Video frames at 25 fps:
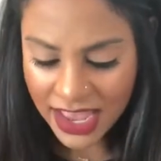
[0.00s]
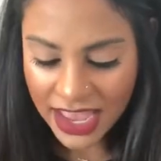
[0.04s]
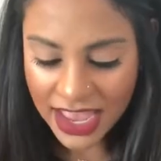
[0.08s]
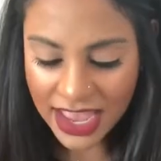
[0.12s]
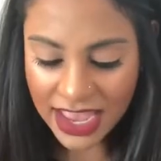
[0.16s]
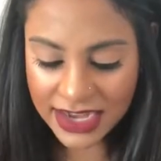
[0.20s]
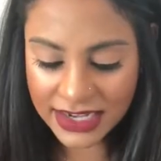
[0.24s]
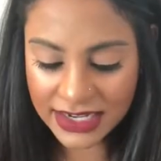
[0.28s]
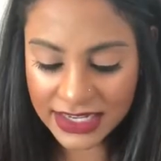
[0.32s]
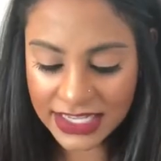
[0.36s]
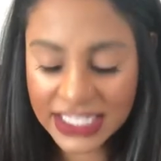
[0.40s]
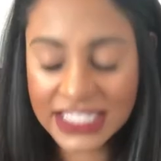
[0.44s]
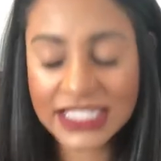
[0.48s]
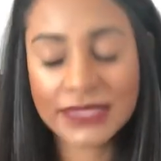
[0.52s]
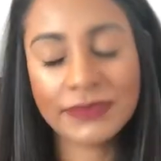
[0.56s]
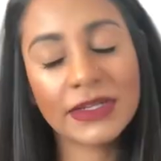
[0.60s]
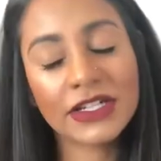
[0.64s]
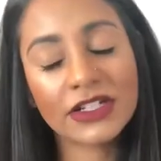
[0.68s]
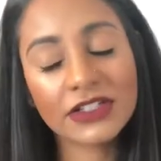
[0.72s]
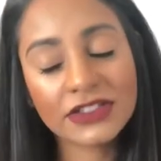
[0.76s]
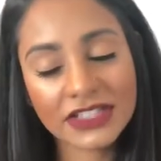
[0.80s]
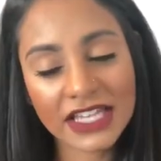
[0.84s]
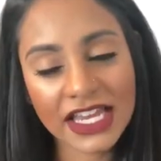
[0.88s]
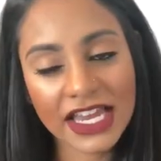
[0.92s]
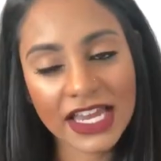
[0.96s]
and his
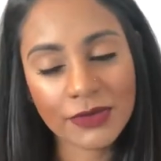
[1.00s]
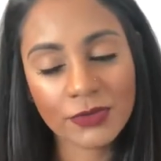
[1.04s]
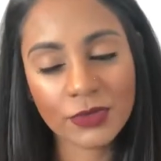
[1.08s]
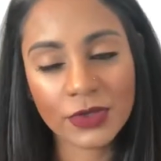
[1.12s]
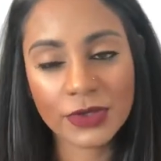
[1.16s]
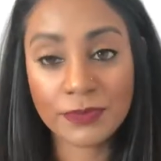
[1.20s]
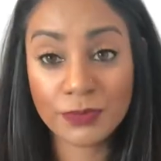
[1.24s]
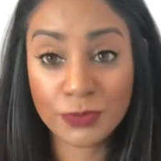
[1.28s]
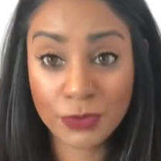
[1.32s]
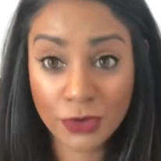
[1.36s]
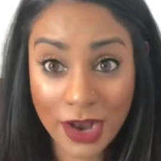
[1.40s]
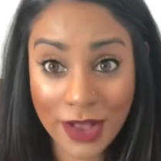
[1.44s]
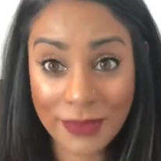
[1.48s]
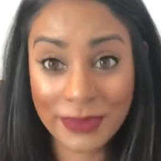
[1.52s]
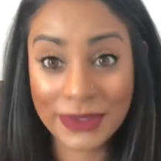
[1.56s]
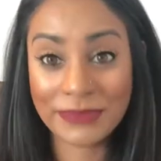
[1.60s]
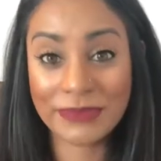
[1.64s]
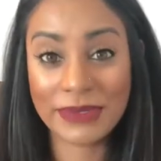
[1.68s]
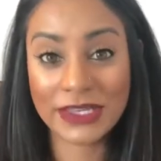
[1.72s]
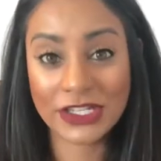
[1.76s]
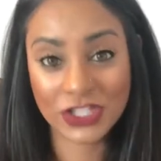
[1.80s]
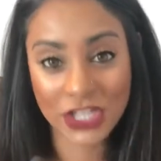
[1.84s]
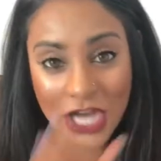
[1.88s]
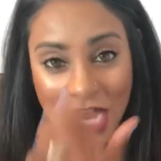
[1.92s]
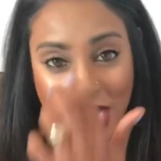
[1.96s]
middle name would probably
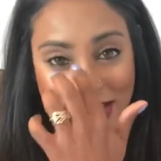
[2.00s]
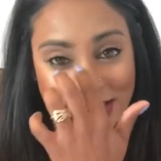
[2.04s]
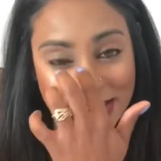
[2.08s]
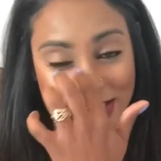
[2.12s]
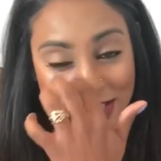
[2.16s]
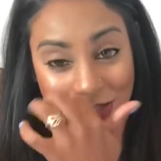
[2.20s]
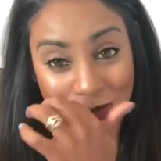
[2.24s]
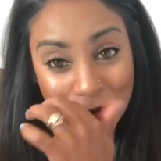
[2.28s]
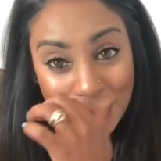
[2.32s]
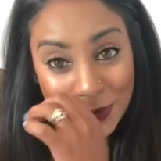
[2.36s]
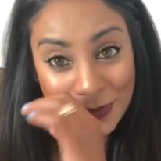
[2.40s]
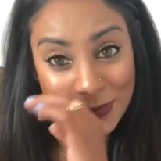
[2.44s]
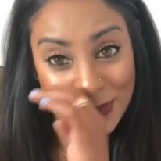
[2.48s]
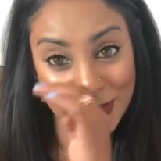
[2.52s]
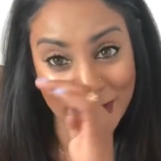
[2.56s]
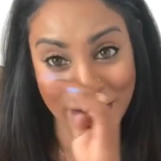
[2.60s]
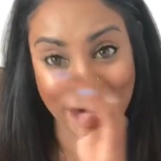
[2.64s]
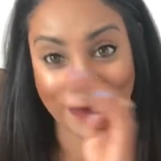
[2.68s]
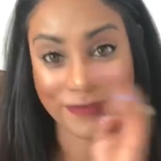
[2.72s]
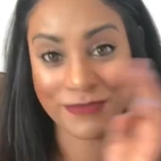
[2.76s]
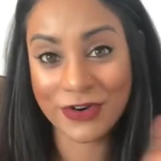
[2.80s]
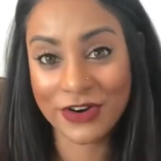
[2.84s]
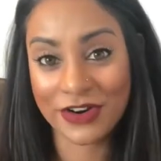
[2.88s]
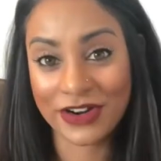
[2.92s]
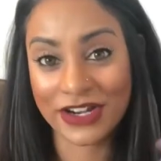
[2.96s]
be Jackson, so it would be
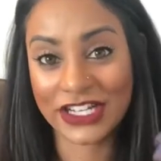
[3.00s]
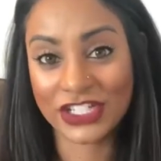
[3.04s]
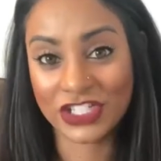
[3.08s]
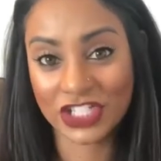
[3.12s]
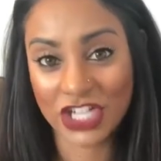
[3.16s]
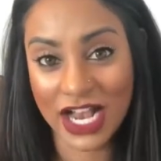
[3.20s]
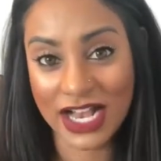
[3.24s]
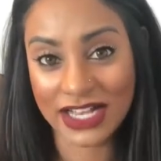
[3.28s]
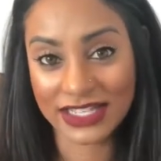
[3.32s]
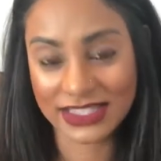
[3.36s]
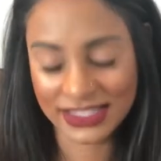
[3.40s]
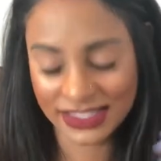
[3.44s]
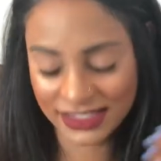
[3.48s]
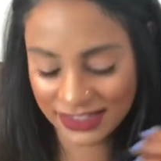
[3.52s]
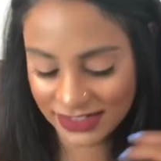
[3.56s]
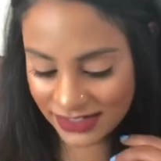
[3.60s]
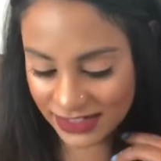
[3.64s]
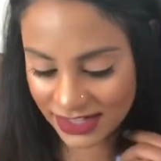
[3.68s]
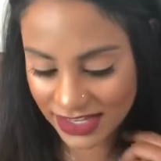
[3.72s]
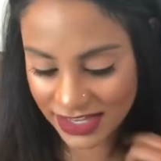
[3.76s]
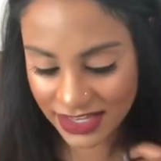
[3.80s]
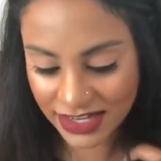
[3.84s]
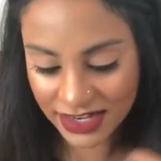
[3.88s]
Amari Jackson.